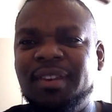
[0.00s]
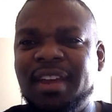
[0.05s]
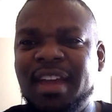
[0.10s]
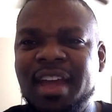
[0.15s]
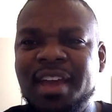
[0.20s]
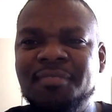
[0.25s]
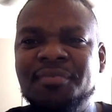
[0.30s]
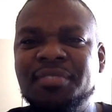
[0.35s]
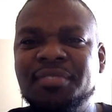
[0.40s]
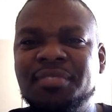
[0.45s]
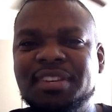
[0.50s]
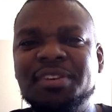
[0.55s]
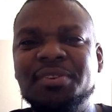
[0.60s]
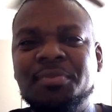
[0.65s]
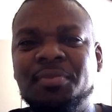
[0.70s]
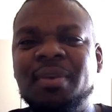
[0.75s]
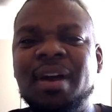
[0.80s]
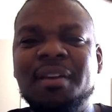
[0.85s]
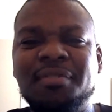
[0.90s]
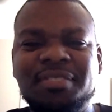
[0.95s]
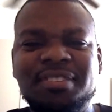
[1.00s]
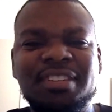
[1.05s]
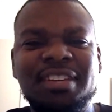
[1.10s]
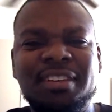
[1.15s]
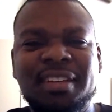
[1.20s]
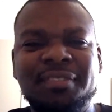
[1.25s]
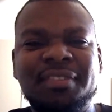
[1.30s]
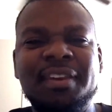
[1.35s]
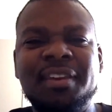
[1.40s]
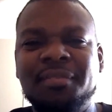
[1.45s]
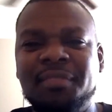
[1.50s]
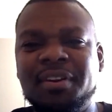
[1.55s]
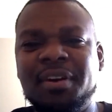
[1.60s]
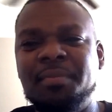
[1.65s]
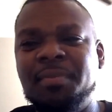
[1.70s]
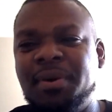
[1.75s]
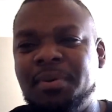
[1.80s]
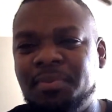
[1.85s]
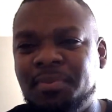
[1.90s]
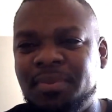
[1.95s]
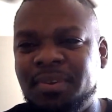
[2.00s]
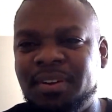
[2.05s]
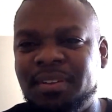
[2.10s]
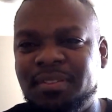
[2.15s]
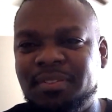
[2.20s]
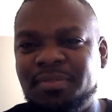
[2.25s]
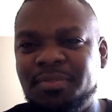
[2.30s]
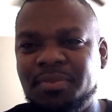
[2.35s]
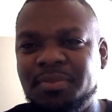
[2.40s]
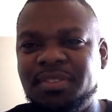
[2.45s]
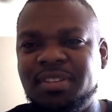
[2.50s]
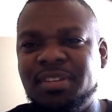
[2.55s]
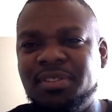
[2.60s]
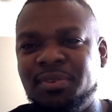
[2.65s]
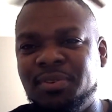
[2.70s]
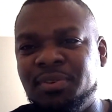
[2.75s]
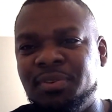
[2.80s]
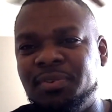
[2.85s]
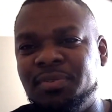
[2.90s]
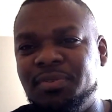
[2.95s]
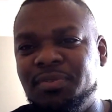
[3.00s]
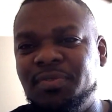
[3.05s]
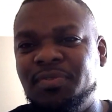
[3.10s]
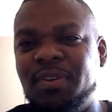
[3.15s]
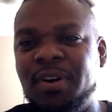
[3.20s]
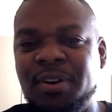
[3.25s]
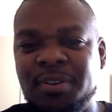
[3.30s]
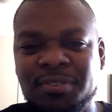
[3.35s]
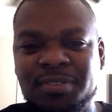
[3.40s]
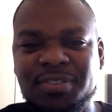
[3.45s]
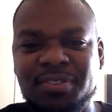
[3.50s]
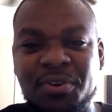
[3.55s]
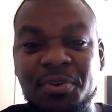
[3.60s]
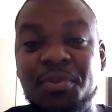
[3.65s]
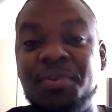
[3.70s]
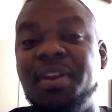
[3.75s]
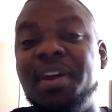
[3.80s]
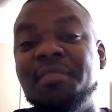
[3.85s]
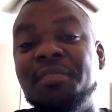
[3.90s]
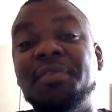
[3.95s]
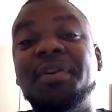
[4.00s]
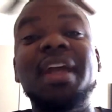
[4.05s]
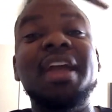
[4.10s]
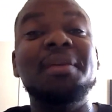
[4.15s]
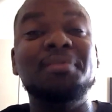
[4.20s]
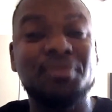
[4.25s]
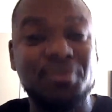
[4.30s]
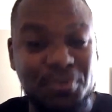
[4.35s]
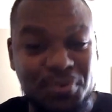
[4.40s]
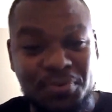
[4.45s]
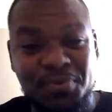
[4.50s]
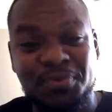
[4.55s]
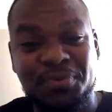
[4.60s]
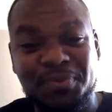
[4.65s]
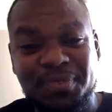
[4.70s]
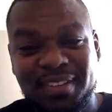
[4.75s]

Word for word: every single prophecy that they've come up with was either false or never came true,